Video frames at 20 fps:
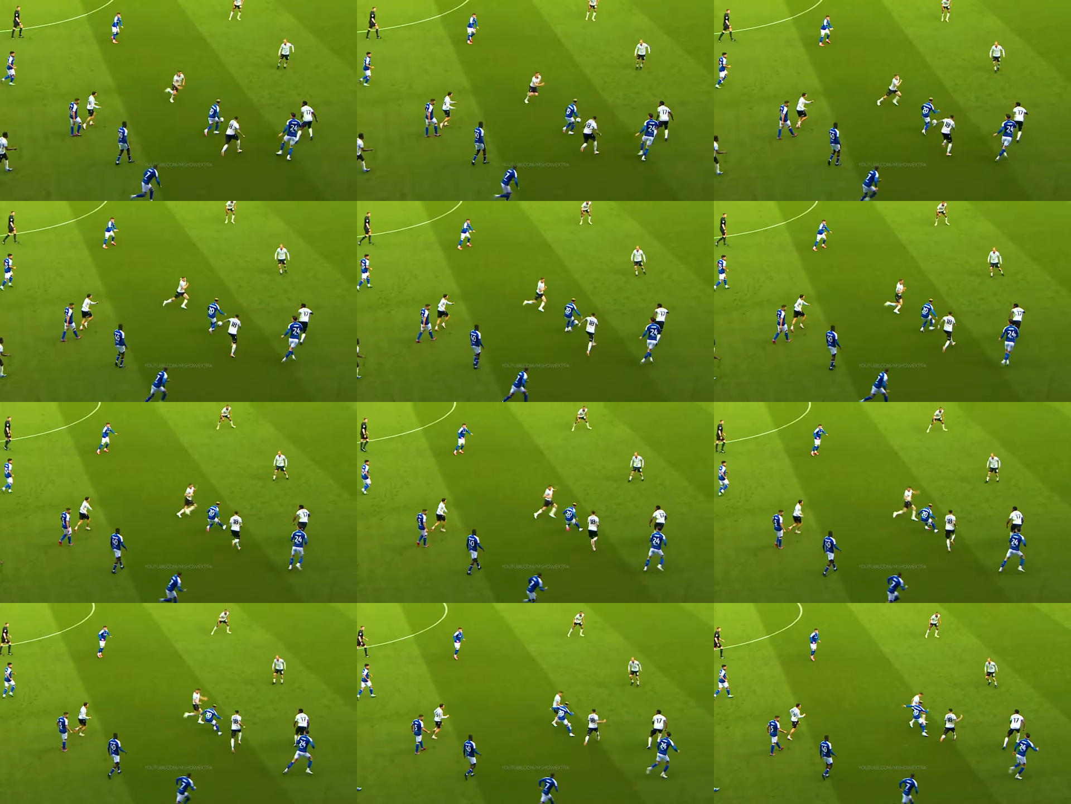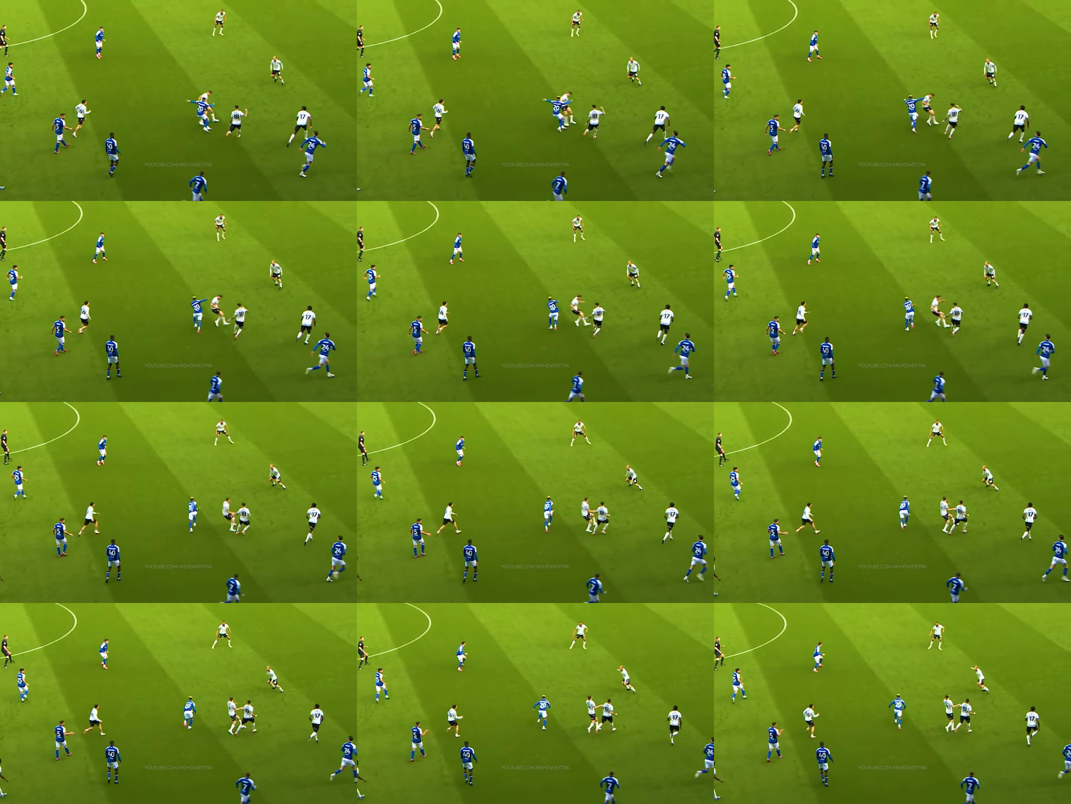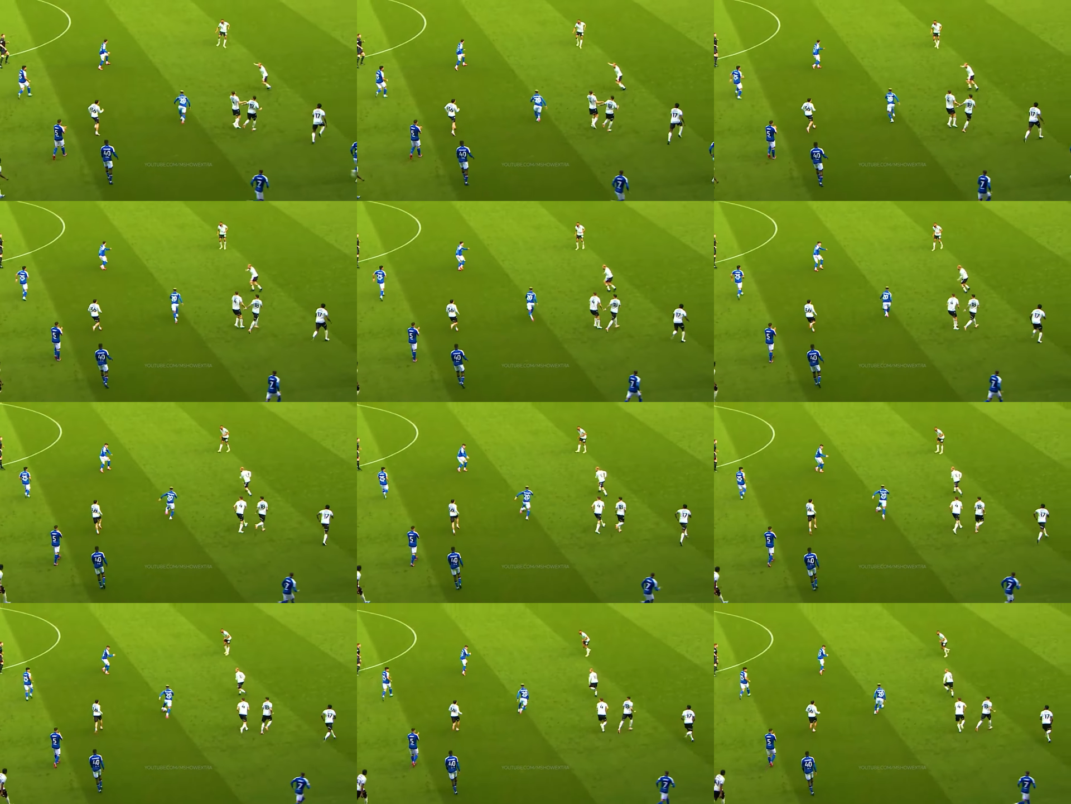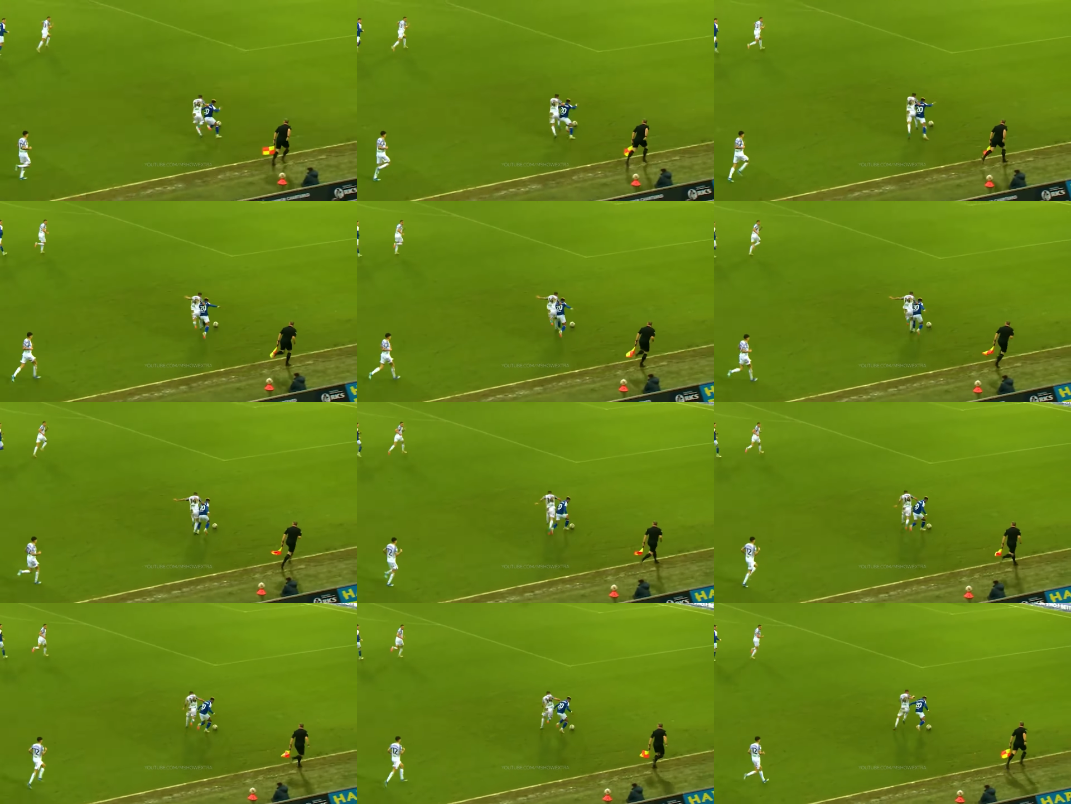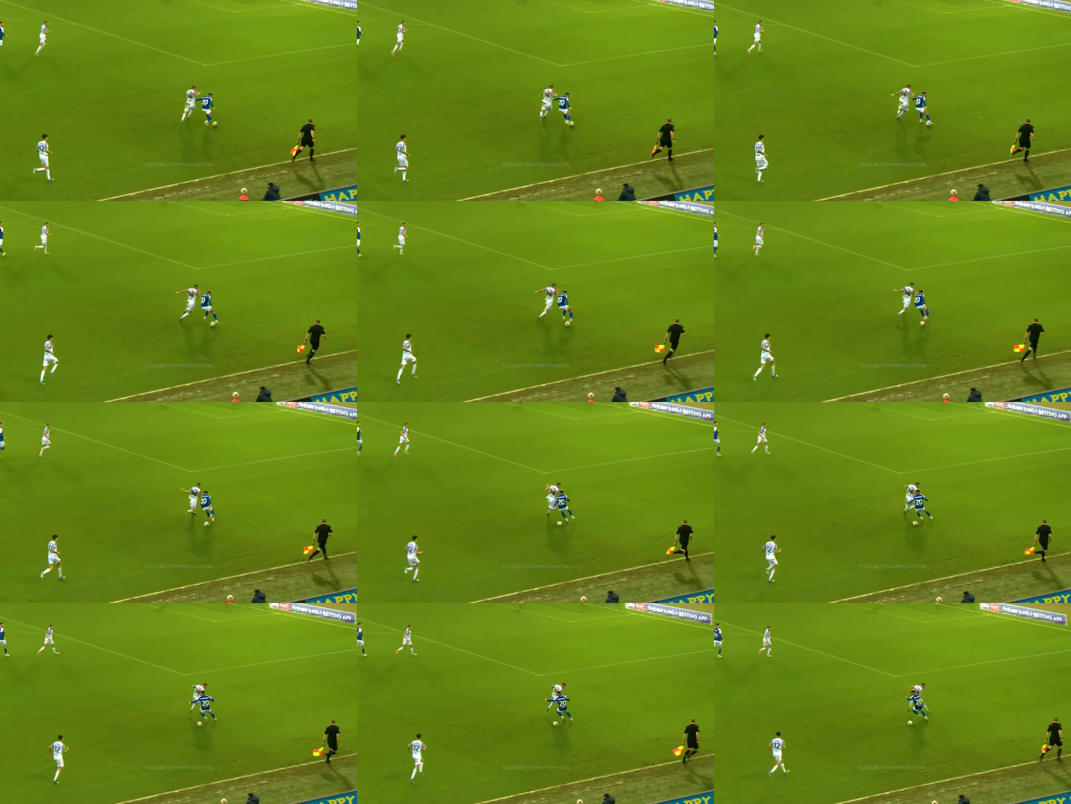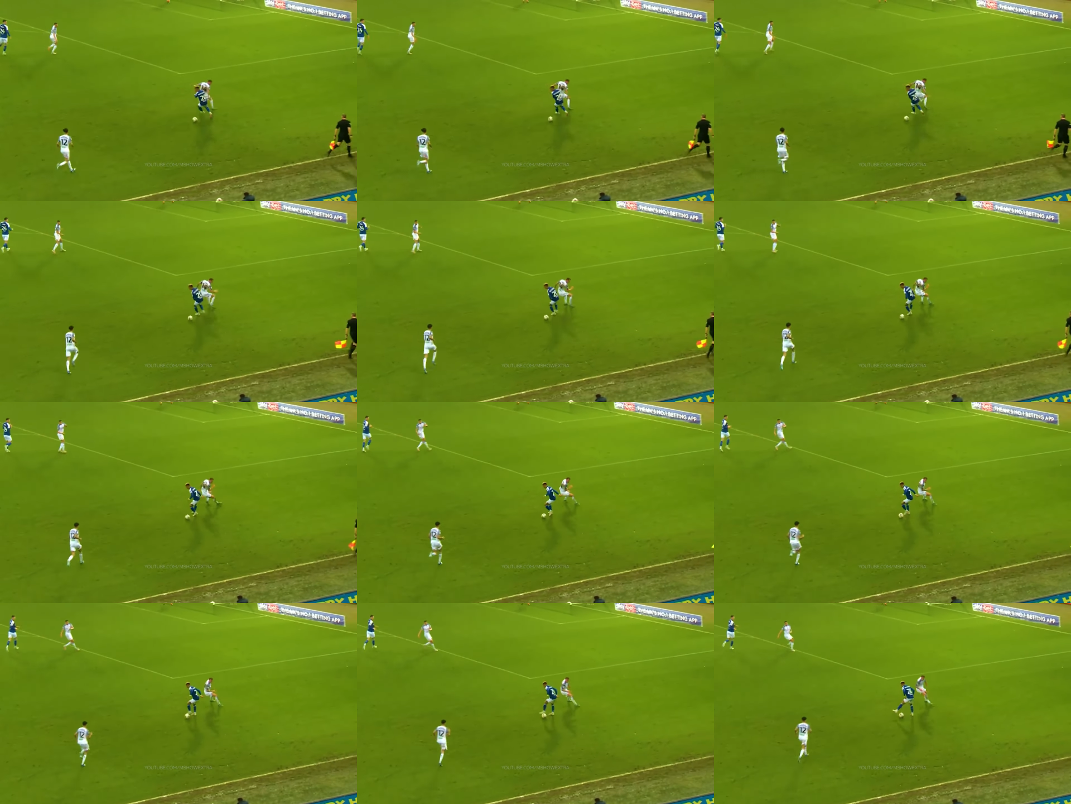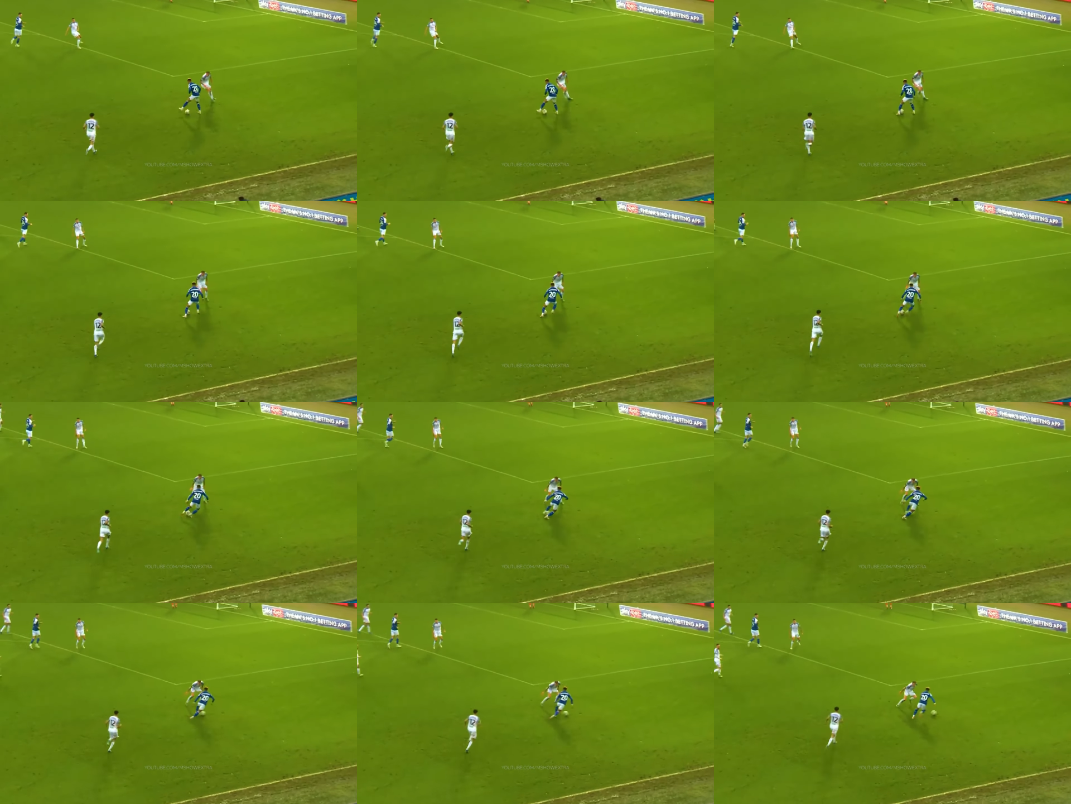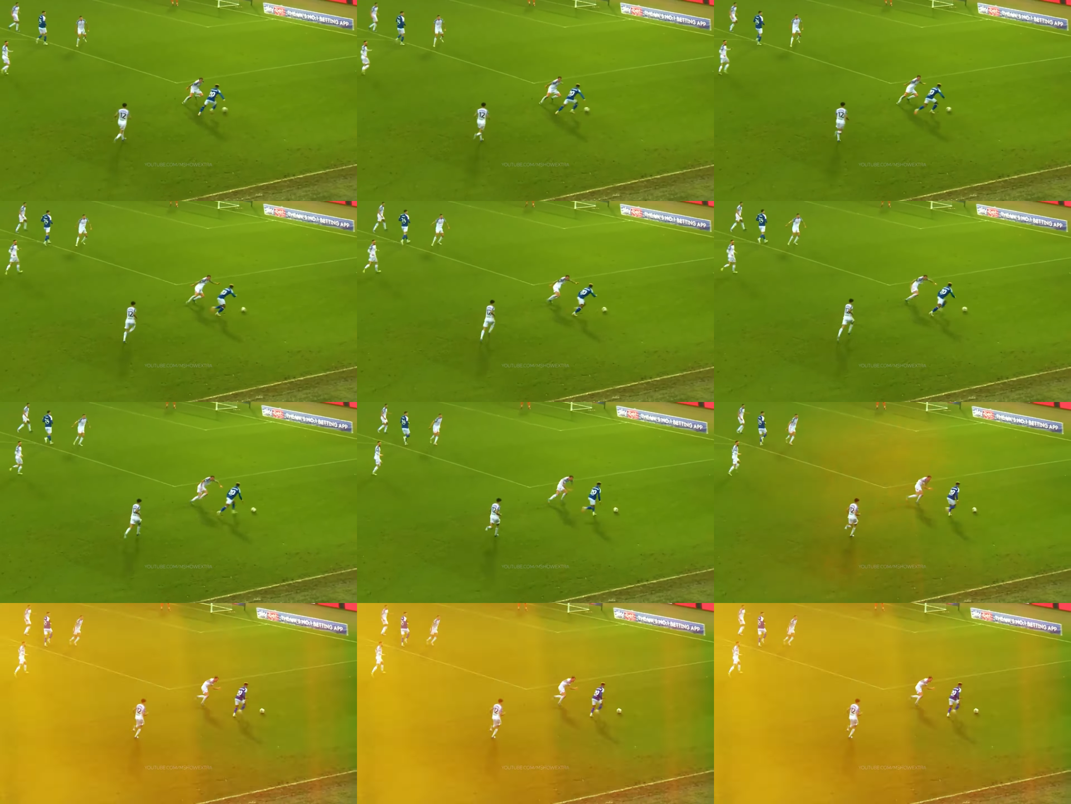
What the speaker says: [unreadable: no face in view]